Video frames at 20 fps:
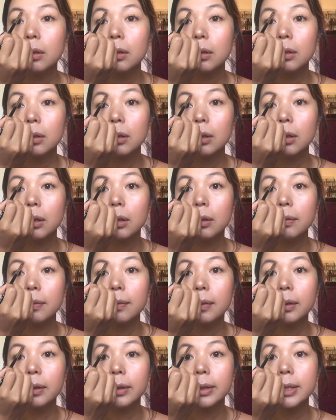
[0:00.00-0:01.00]
Just gotta
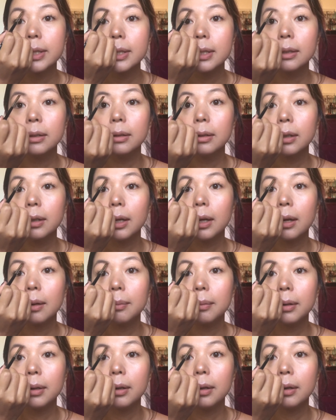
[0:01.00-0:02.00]
fill in this little gap
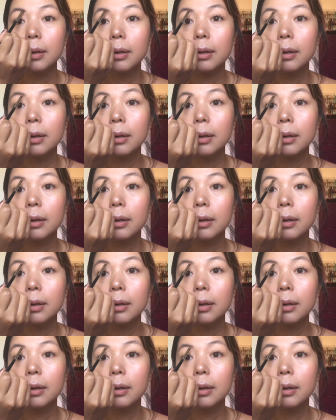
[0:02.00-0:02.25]
in here.